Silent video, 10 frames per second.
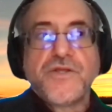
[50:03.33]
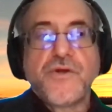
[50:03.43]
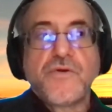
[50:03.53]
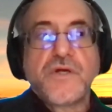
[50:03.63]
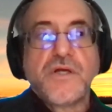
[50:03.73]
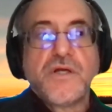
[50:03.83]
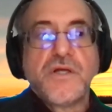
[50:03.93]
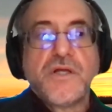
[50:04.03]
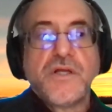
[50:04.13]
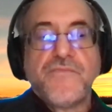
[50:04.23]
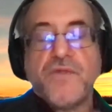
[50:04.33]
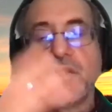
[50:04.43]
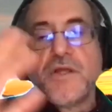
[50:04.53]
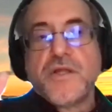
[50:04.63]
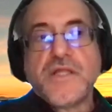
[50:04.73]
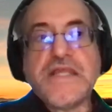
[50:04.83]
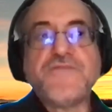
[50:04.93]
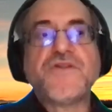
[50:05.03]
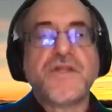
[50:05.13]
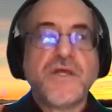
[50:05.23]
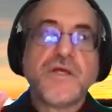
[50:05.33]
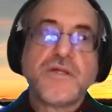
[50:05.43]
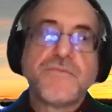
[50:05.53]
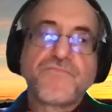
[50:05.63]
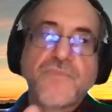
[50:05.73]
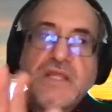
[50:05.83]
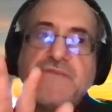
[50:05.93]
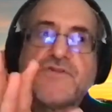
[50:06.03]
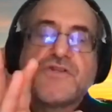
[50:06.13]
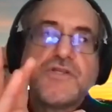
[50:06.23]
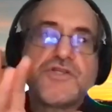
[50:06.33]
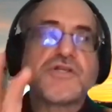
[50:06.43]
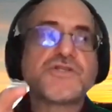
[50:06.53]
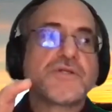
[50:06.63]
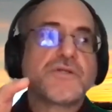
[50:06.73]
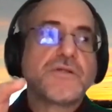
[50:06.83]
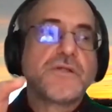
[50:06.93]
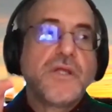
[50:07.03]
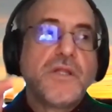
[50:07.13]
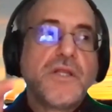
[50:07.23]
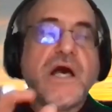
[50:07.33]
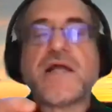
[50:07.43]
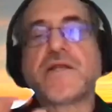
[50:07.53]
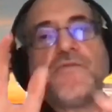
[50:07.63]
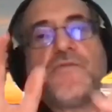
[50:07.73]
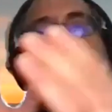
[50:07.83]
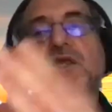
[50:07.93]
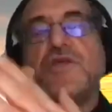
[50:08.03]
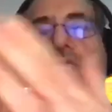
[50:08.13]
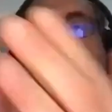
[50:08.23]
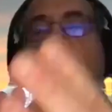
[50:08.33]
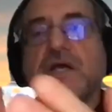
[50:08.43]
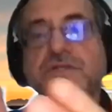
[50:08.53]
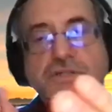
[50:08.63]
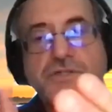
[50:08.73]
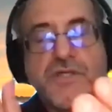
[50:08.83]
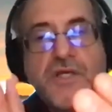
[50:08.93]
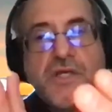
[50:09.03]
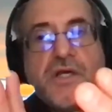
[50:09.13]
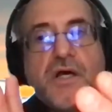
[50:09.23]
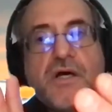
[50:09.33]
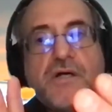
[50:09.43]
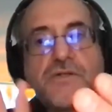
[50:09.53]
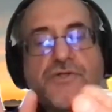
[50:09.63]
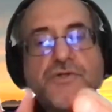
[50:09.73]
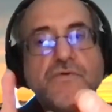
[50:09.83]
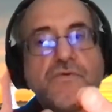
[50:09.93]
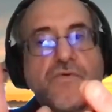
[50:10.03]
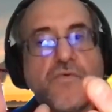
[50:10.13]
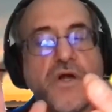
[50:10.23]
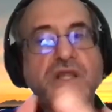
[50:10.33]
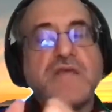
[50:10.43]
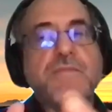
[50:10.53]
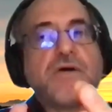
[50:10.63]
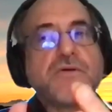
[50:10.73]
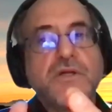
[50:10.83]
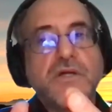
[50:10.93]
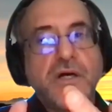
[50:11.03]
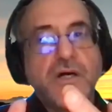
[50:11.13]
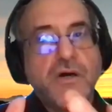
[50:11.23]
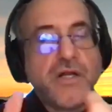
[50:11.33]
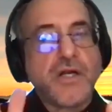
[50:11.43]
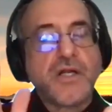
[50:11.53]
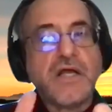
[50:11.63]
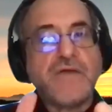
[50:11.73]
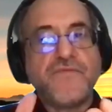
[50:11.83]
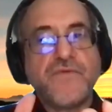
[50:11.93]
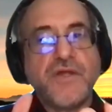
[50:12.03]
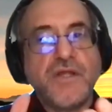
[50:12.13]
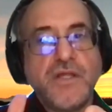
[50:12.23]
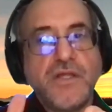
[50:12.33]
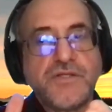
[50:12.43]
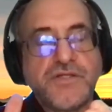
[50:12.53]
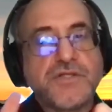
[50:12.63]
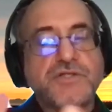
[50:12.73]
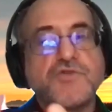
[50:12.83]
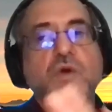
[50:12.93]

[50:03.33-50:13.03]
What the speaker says: You know, even just not limiting your horizons to what came out on archive since